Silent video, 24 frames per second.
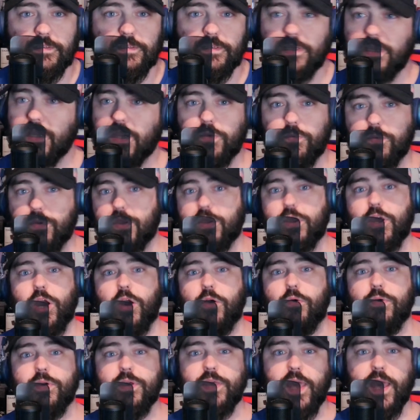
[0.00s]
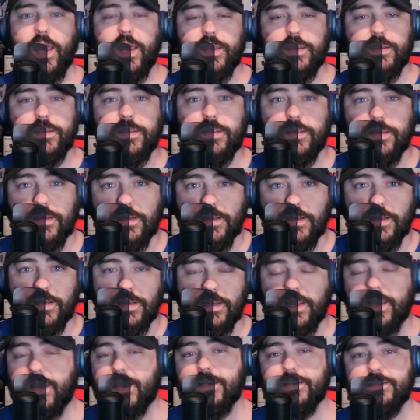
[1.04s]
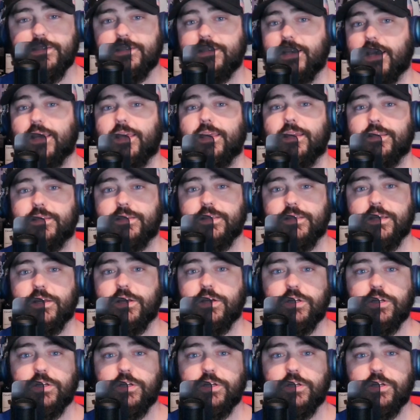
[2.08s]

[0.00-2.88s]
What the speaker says: Here we go again. A second